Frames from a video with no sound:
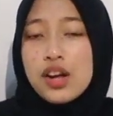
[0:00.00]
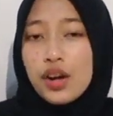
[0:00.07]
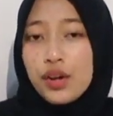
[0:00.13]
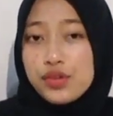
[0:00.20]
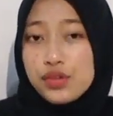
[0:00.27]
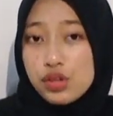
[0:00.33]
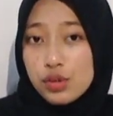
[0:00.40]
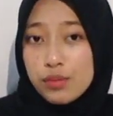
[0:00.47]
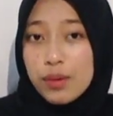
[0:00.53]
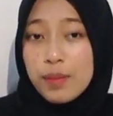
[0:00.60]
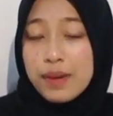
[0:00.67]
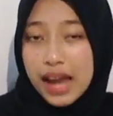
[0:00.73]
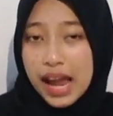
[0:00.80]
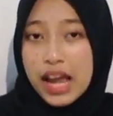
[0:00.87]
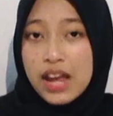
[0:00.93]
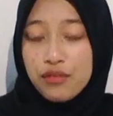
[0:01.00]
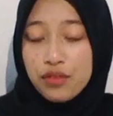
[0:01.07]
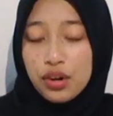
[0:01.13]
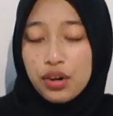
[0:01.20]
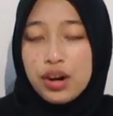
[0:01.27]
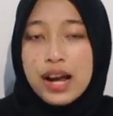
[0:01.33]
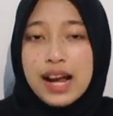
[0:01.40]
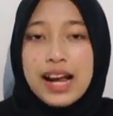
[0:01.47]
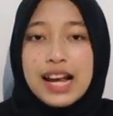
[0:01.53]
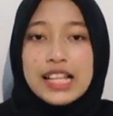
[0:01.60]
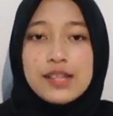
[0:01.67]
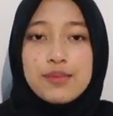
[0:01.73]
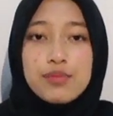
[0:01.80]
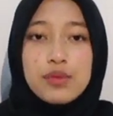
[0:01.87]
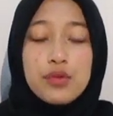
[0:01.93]
consumer behavior
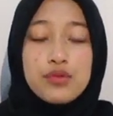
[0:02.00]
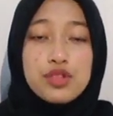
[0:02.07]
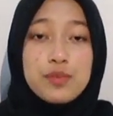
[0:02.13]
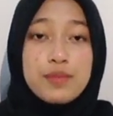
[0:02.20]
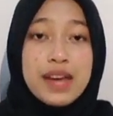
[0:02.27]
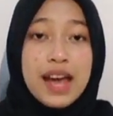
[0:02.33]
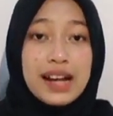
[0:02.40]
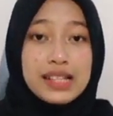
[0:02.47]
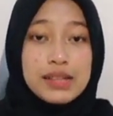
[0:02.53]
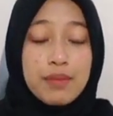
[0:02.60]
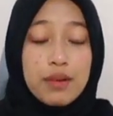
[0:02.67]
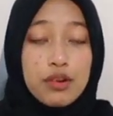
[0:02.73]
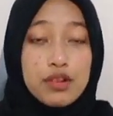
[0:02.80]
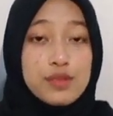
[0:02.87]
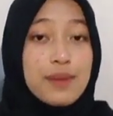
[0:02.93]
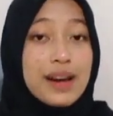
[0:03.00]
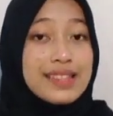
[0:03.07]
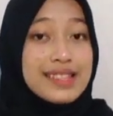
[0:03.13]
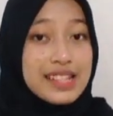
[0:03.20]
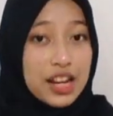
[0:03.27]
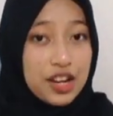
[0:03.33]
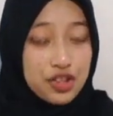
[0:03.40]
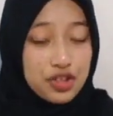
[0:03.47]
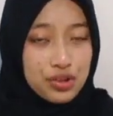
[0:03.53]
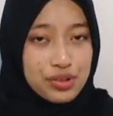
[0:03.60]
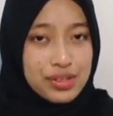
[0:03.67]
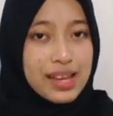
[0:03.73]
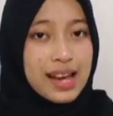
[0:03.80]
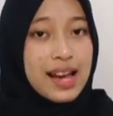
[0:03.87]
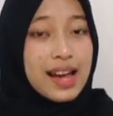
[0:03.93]
is prone to be experienced by
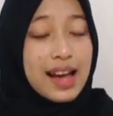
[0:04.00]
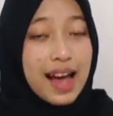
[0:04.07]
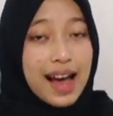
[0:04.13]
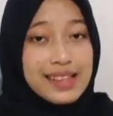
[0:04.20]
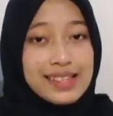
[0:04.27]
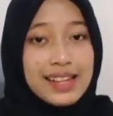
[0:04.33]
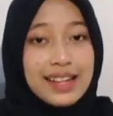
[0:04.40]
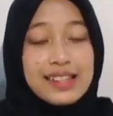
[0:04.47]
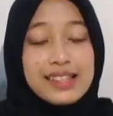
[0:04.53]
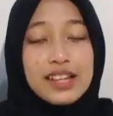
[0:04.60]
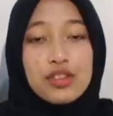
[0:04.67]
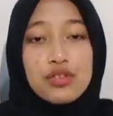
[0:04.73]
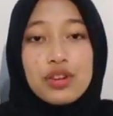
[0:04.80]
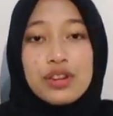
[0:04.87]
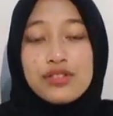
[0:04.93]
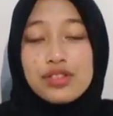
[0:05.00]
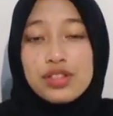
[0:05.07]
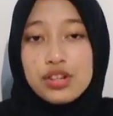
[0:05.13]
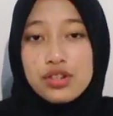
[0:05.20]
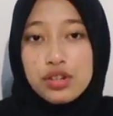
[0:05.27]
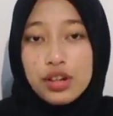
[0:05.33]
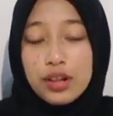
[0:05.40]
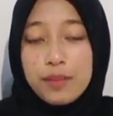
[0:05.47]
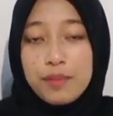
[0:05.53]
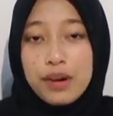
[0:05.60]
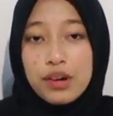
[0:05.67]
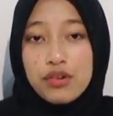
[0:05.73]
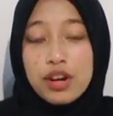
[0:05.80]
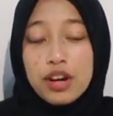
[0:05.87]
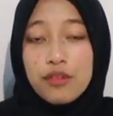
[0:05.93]
teenagers as it is a transitional
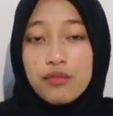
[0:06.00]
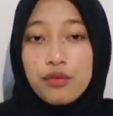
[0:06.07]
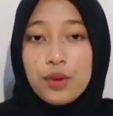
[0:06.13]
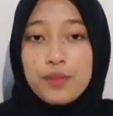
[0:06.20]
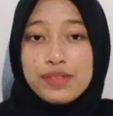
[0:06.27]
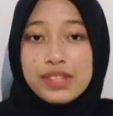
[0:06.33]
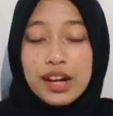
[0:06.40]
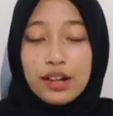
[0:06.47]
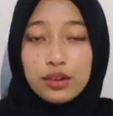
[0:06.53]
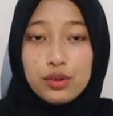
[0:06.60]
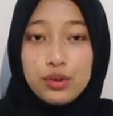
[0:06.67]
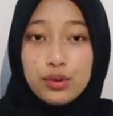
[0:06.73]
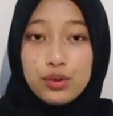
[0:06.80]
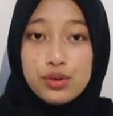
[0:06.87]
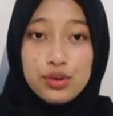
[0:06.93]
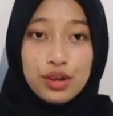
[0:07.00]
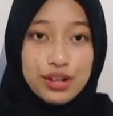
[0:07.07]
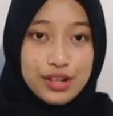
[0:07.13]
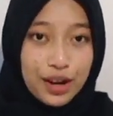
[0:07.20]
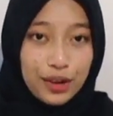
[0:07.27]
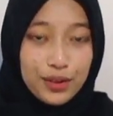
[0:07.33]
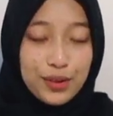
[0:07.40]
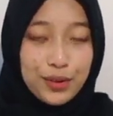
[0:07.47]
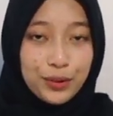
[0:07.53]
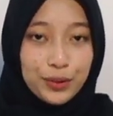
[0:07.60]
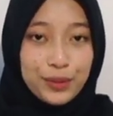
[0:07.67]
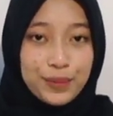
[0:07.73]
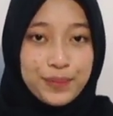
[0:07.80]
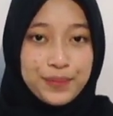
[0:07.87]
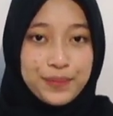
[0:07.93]
period from childhood to adulthood.